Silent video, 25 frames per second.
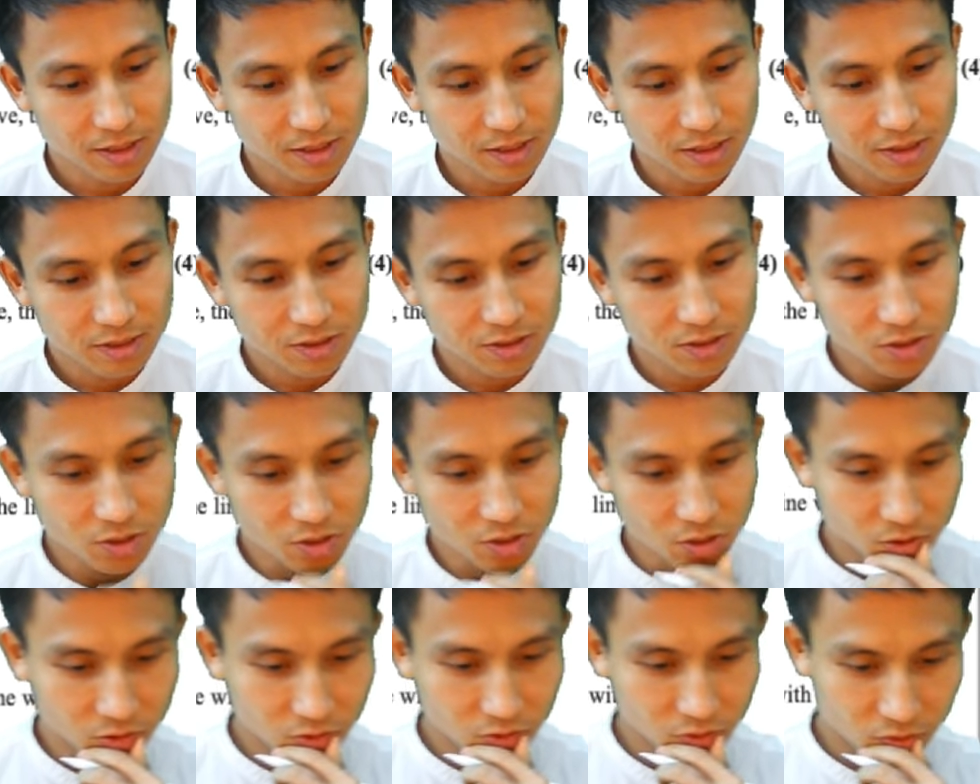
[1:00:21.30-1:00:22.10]

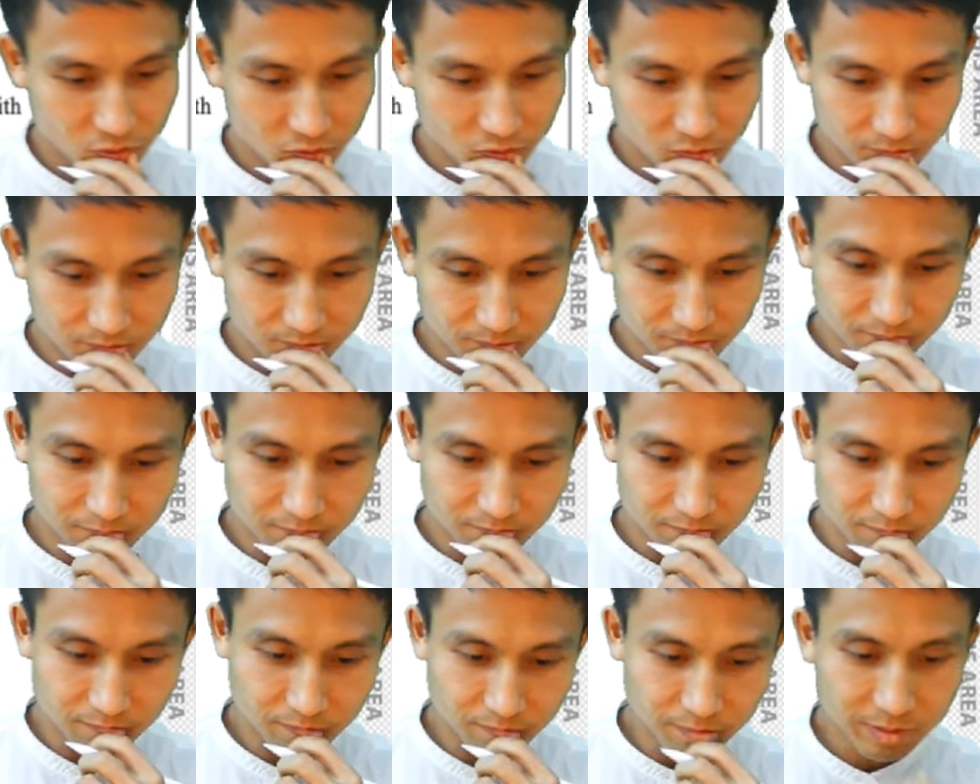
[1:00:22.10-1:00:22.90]
So,
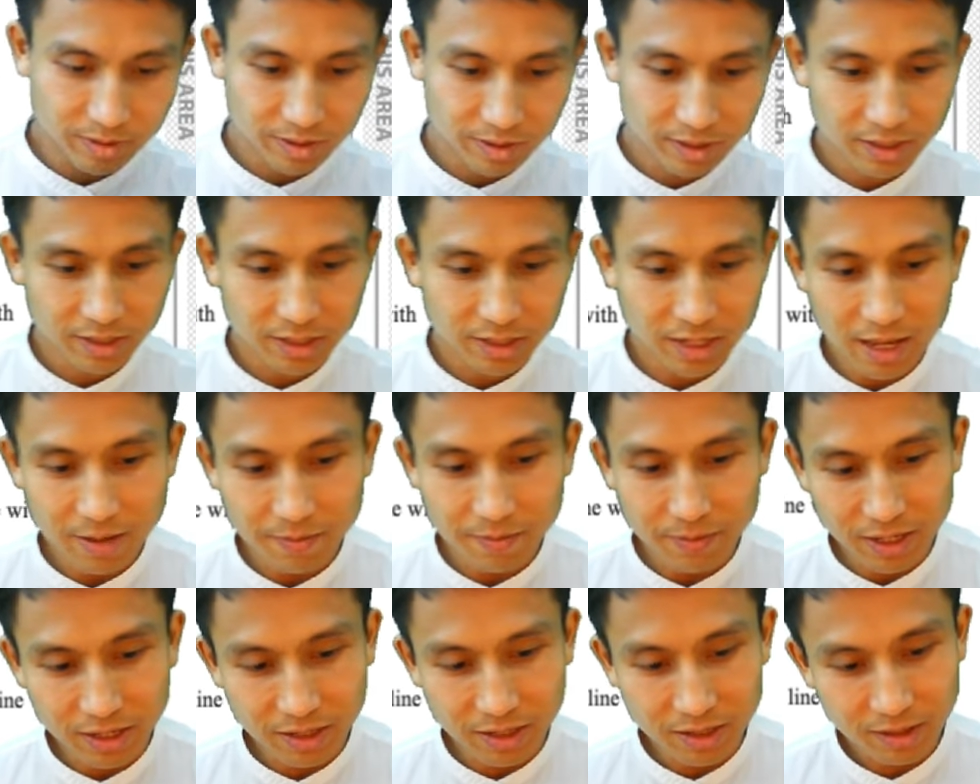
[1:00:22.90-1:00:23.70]
I
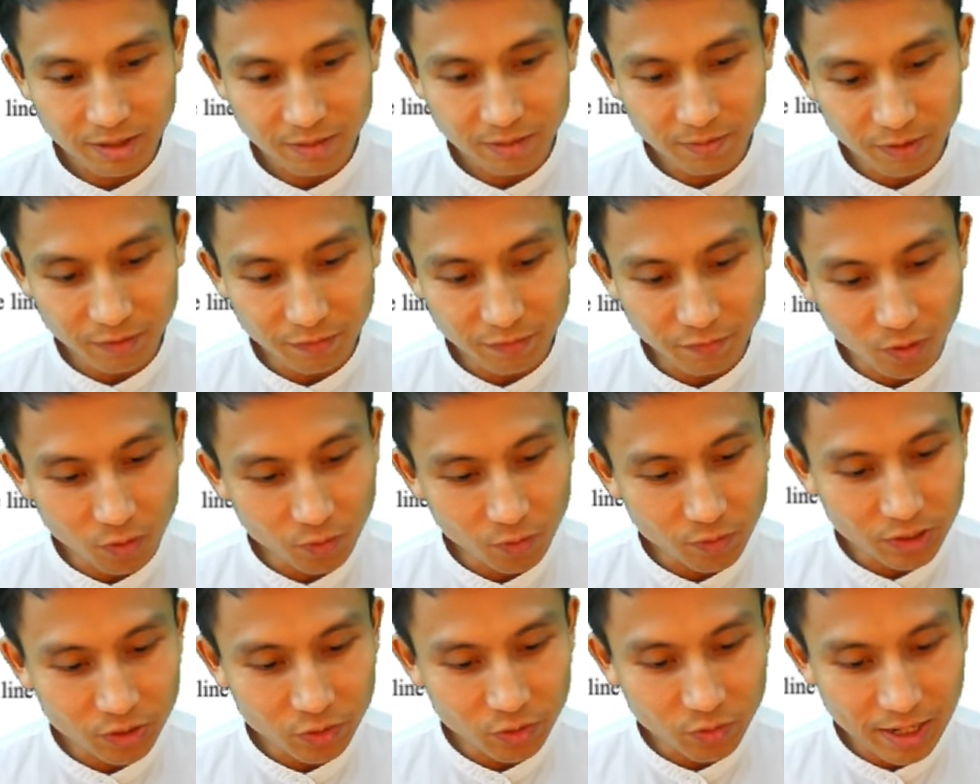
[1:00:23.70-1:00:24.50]
mean, before
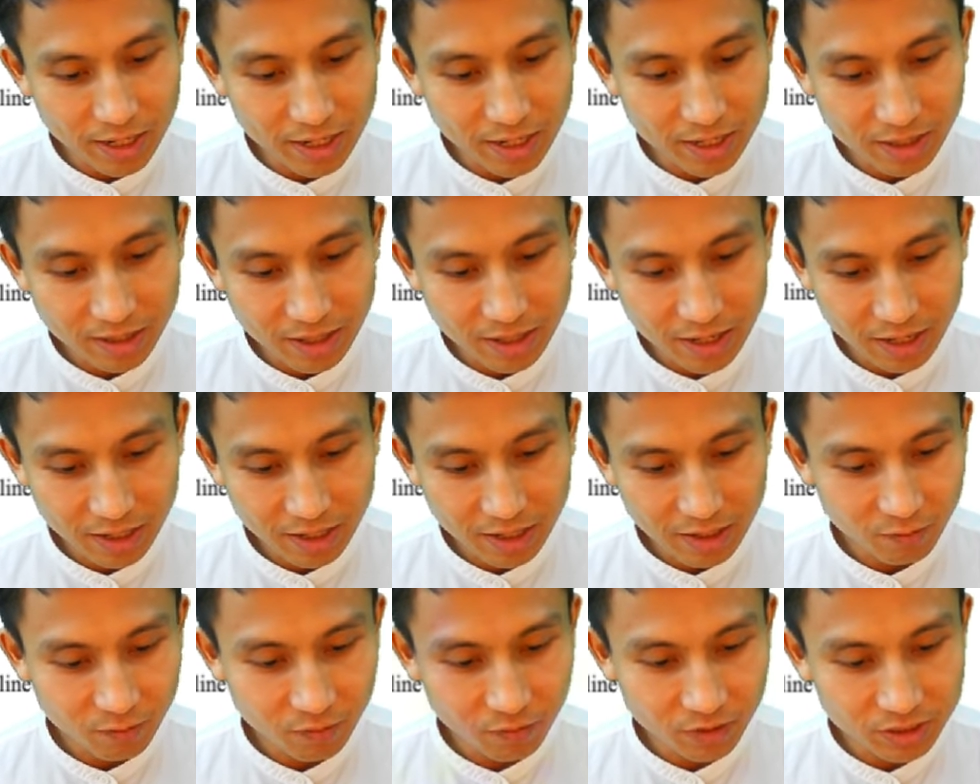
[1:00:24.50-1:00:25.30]
we do anything,
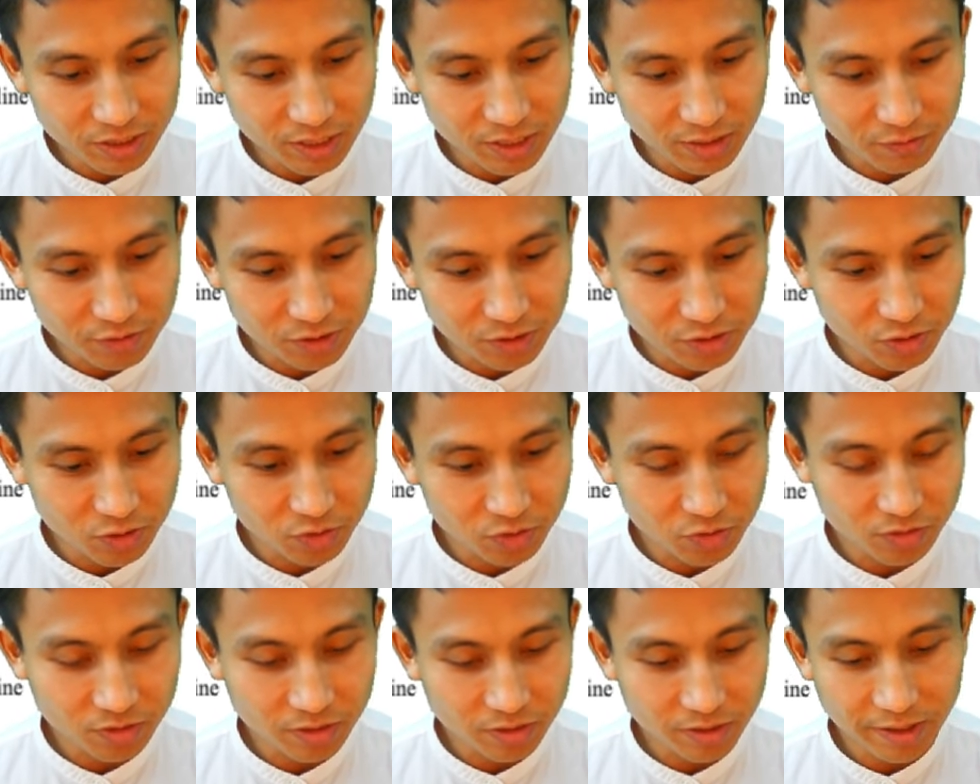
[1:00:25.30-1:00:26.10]
if we
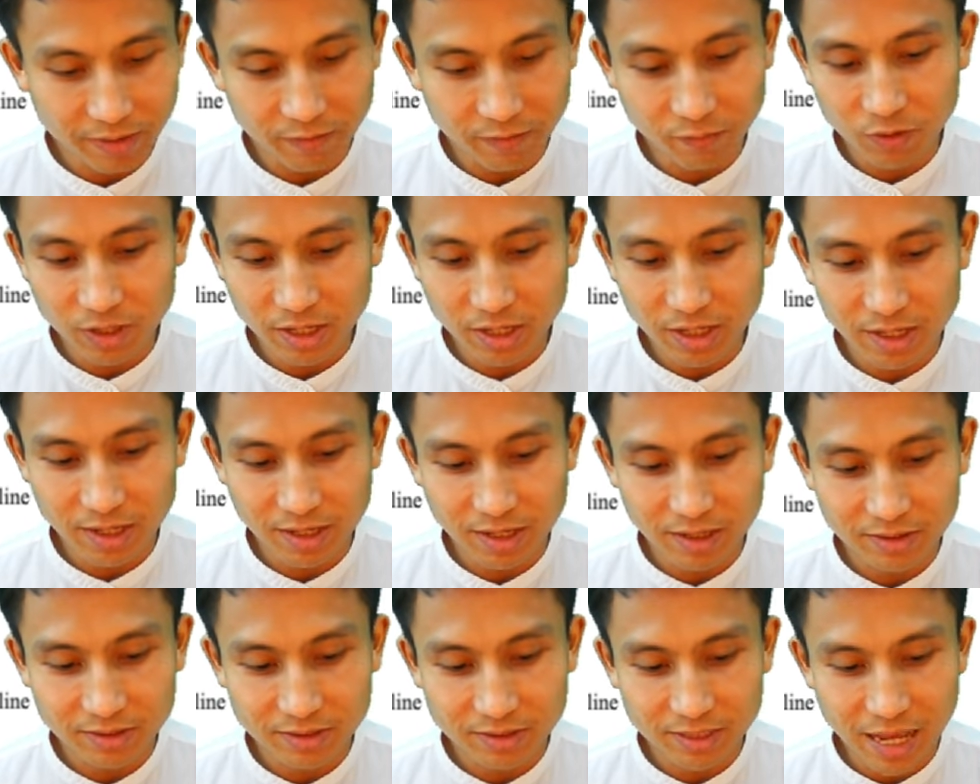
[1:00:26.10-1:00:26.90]
substitute, if we
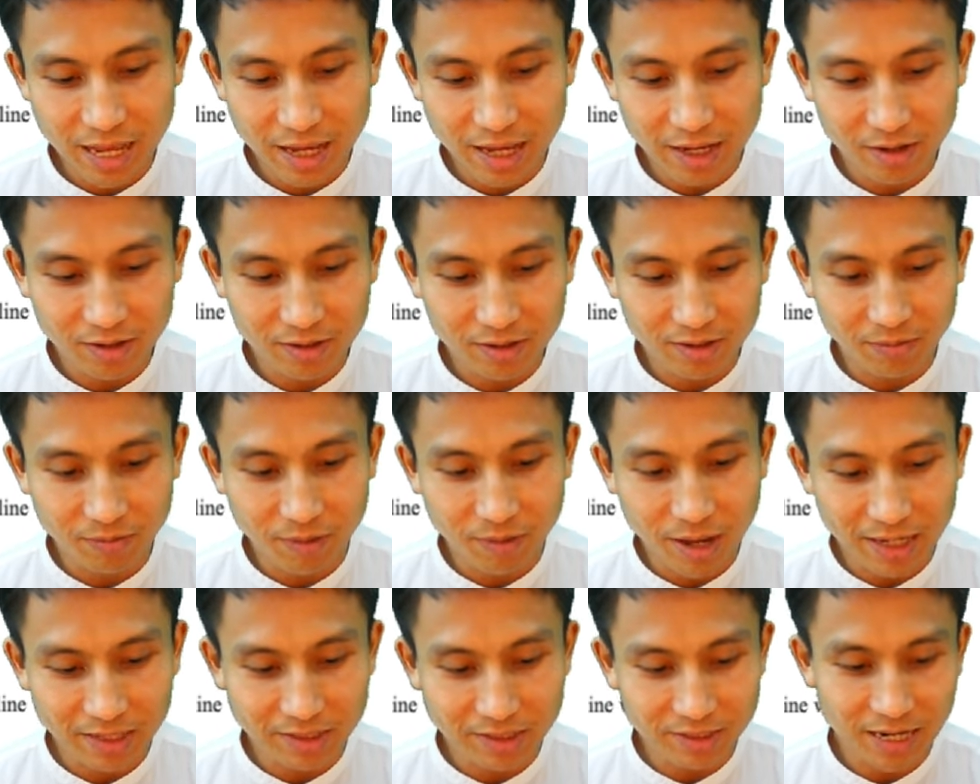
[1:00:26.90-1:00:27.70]
take the
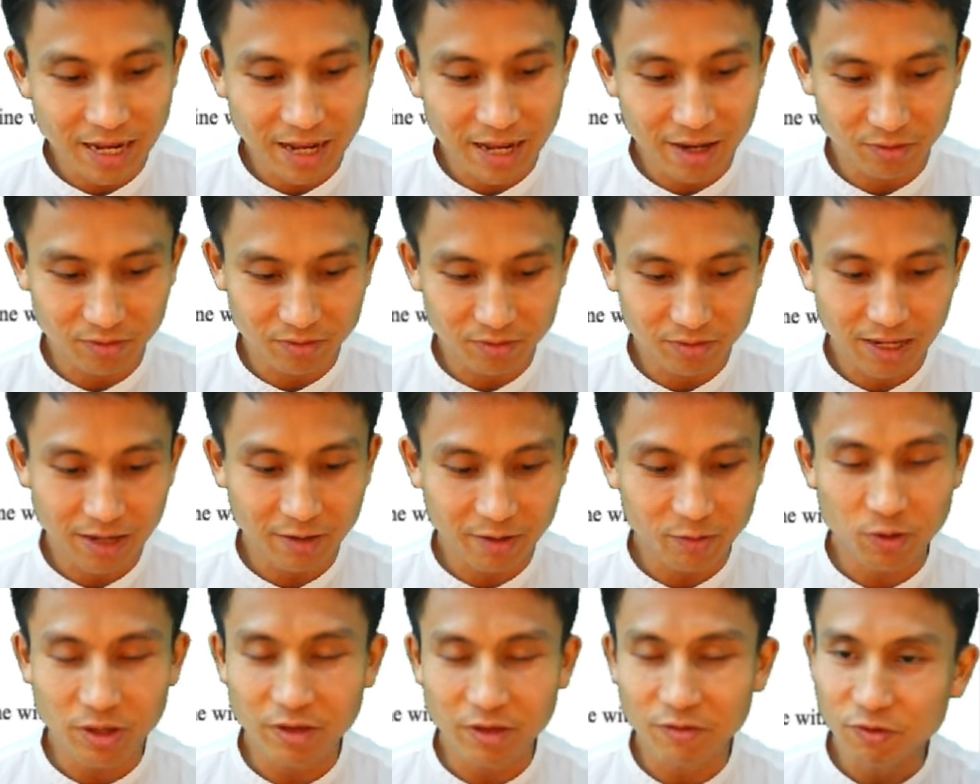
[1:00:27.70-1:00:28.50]
minus out, like
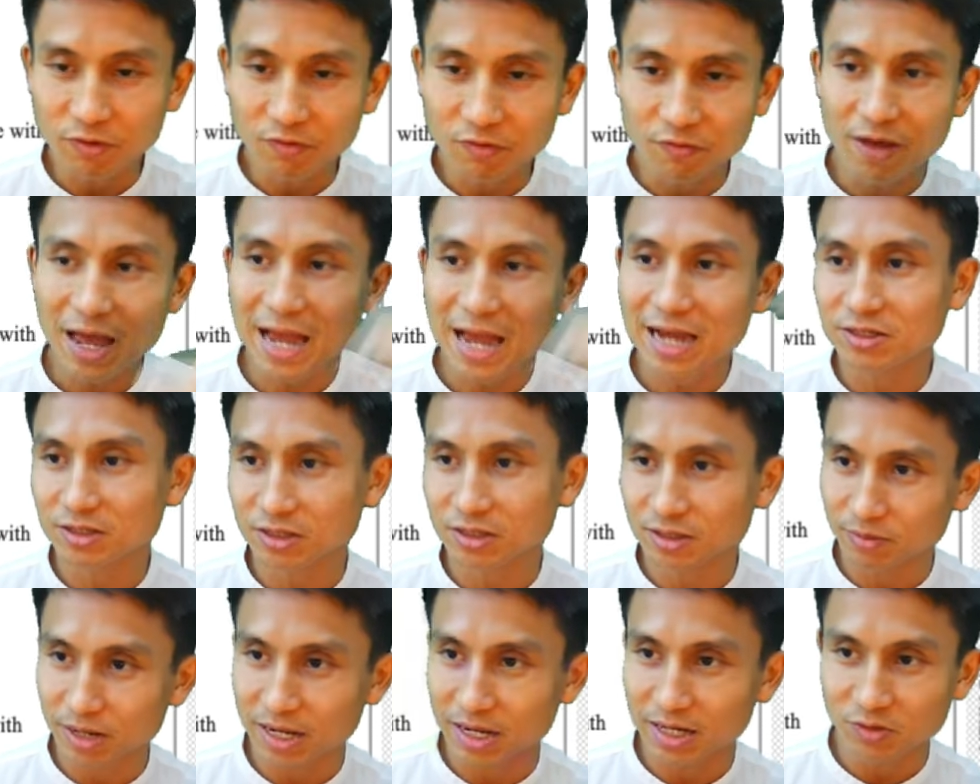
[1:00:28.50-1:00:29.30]
if we
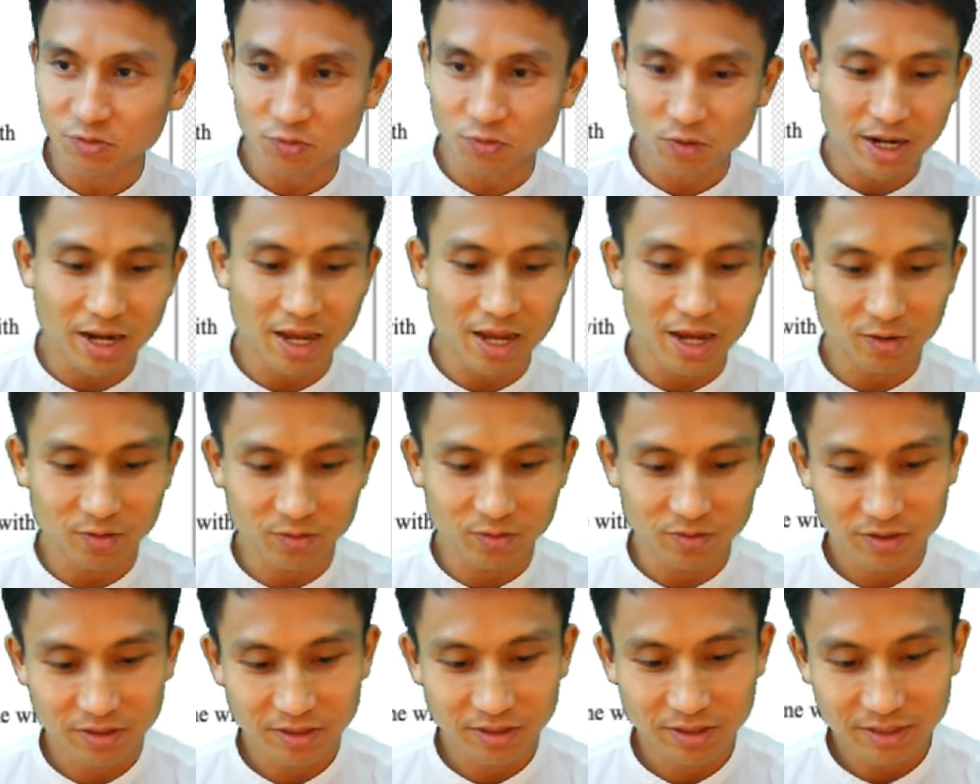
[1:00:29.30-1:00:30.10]
factor minus 1 out,
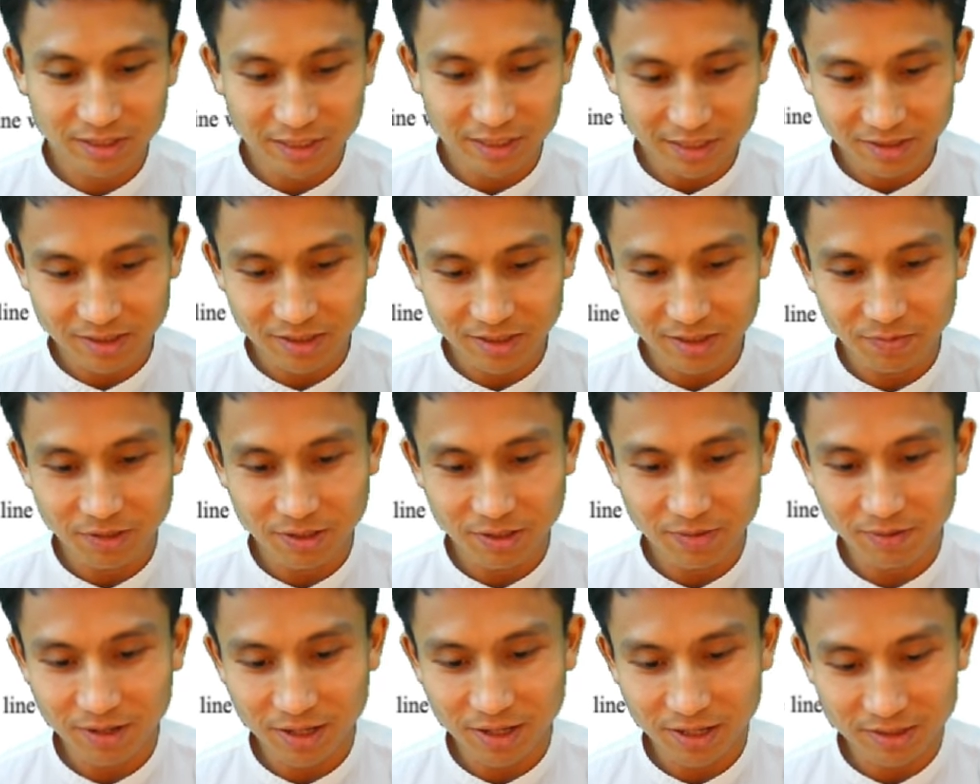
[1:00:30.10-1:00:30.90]
this is going to be a
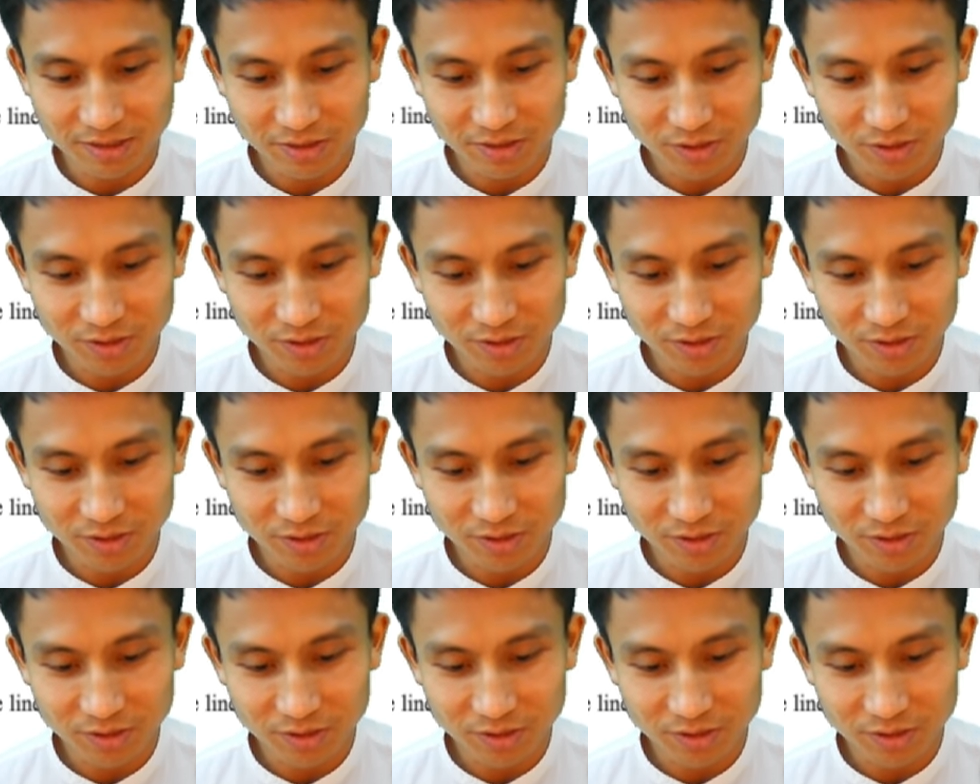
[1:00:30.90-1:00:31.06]
plus.